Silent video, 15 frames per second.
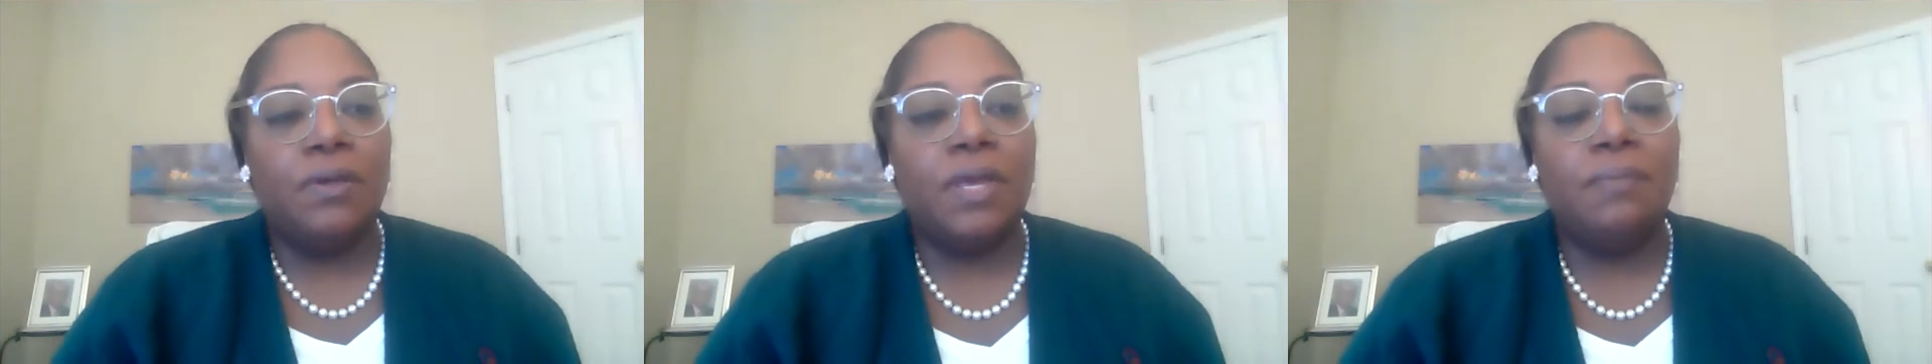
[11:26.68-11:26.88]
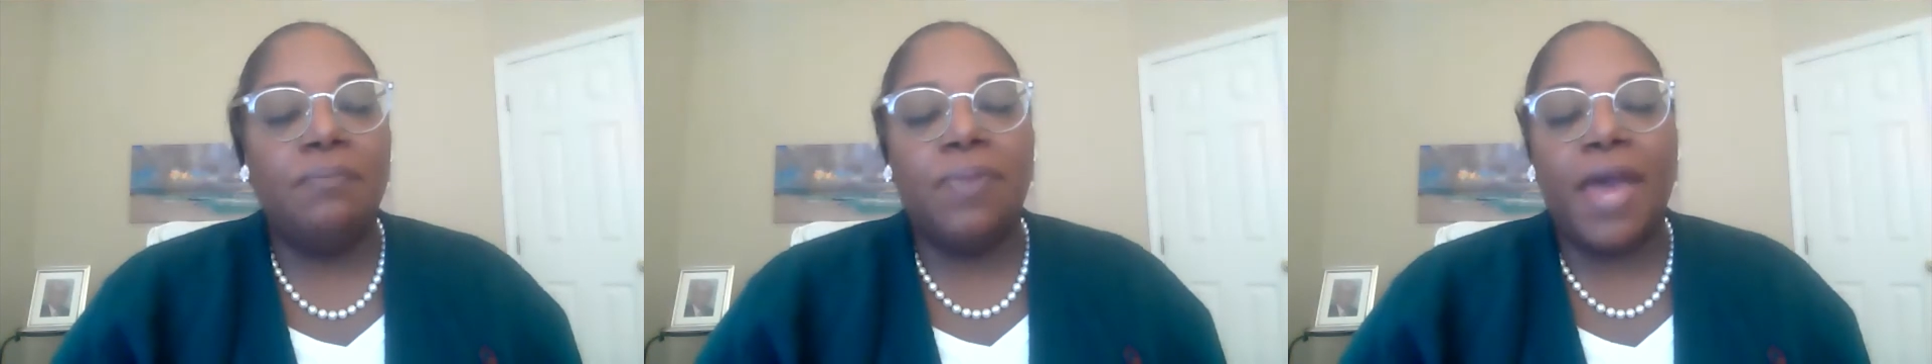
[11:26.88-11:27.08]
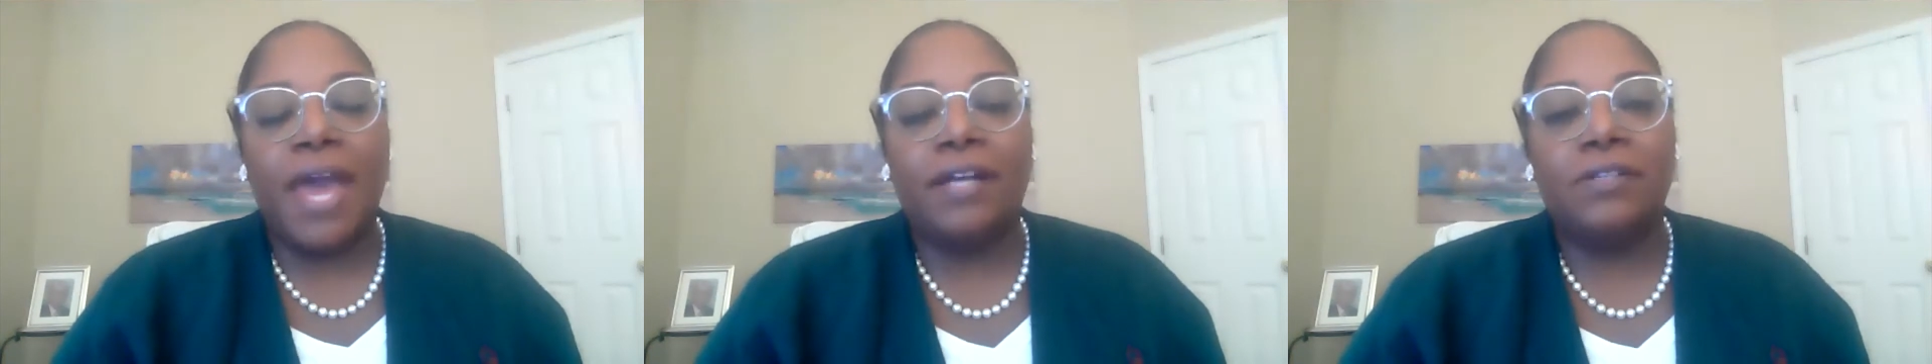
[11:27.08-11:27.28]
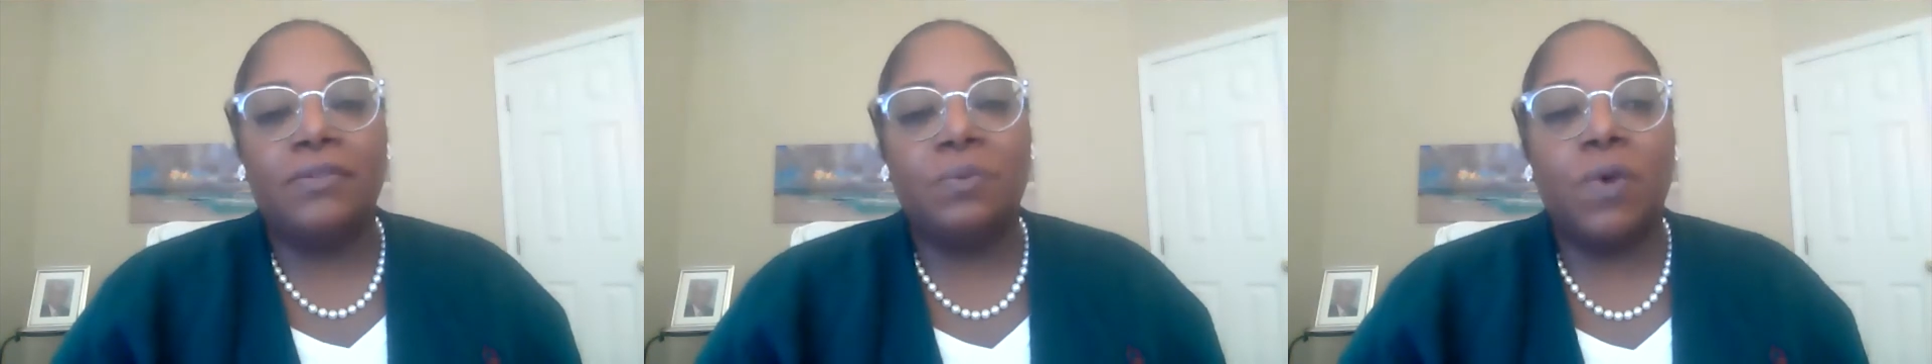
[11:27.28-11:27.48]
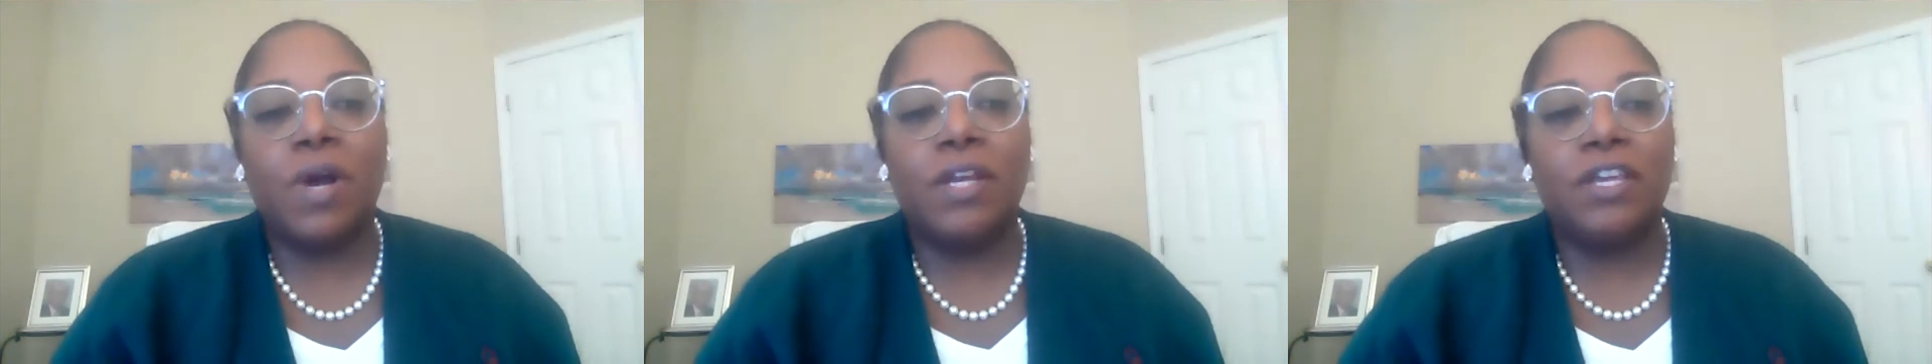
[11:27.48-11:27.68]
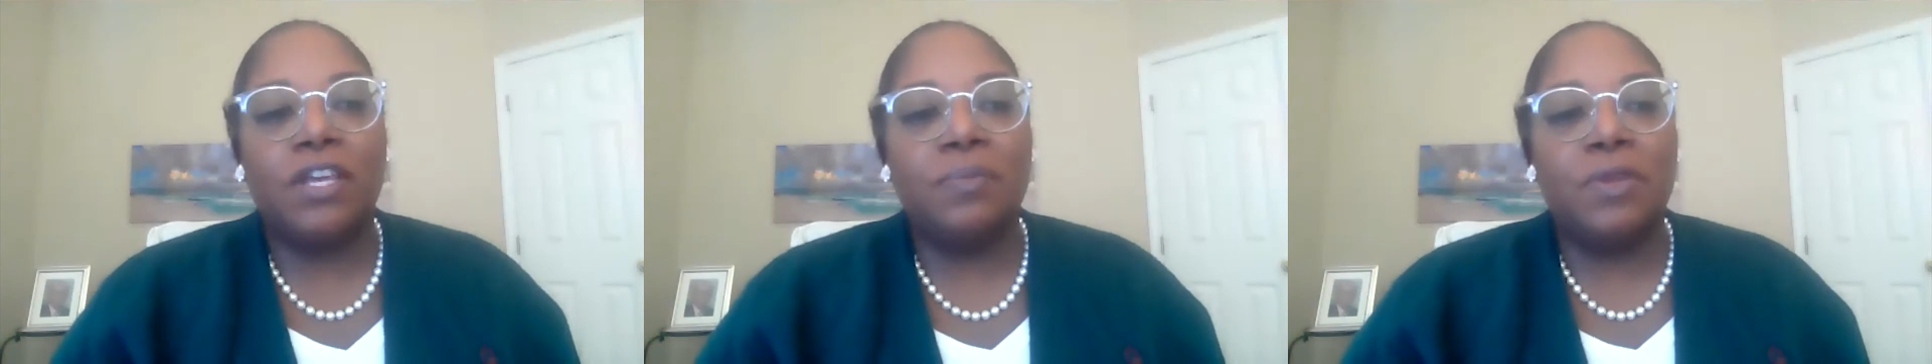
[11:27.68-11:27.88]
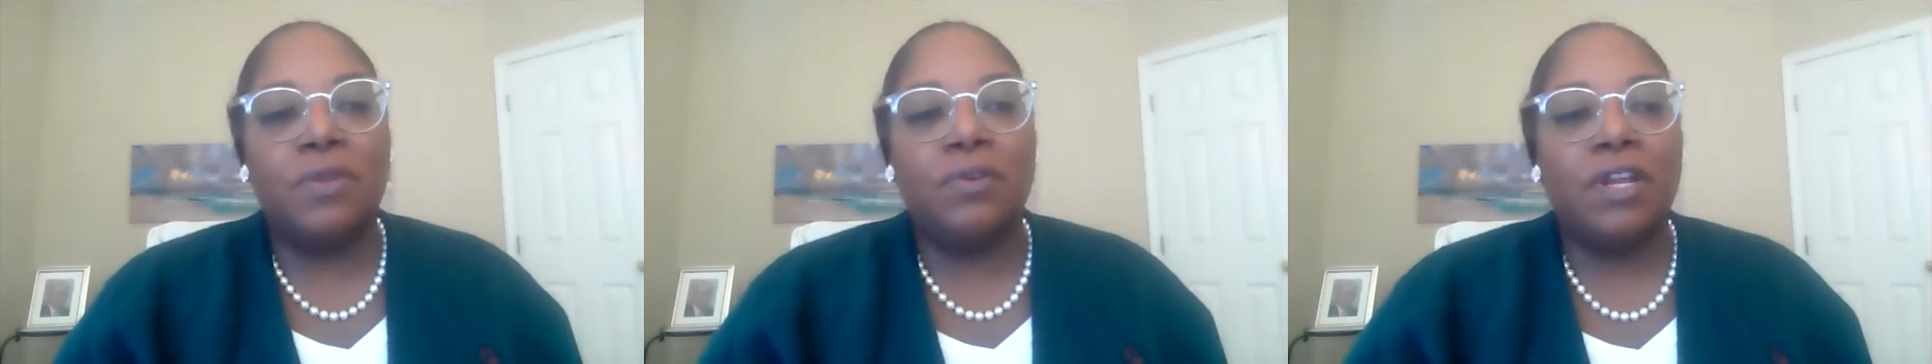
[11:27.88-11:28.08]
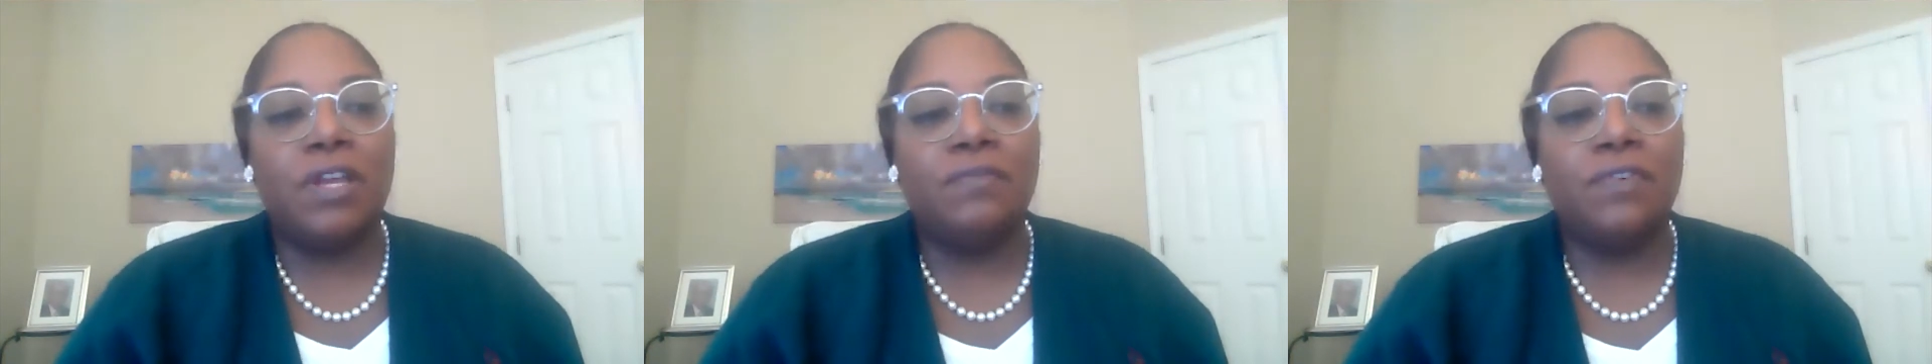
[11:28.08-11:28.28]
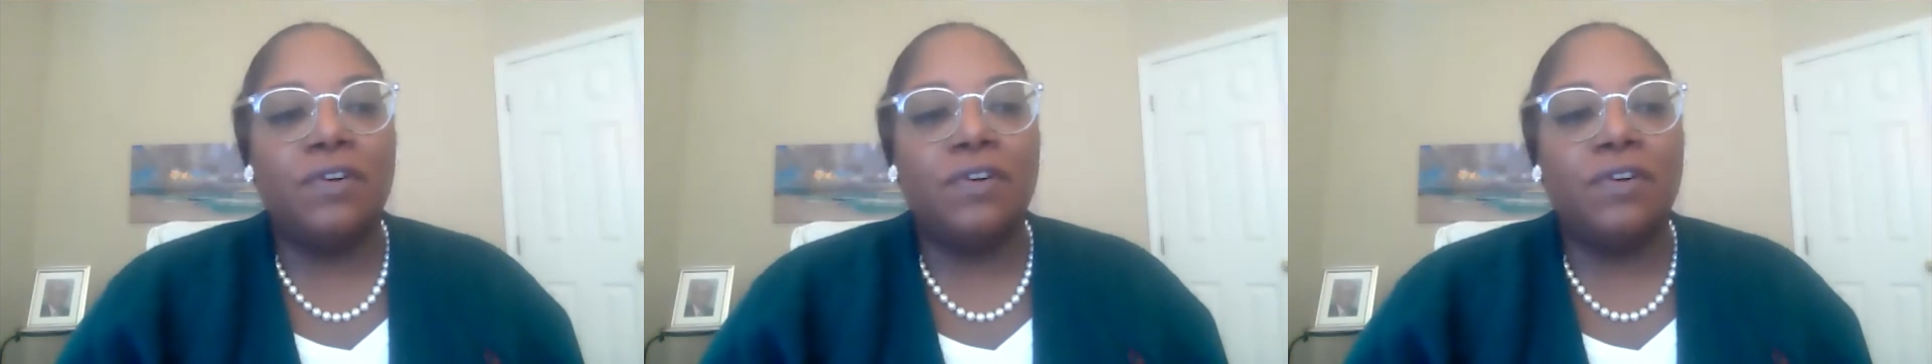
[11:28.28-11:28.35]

impact one community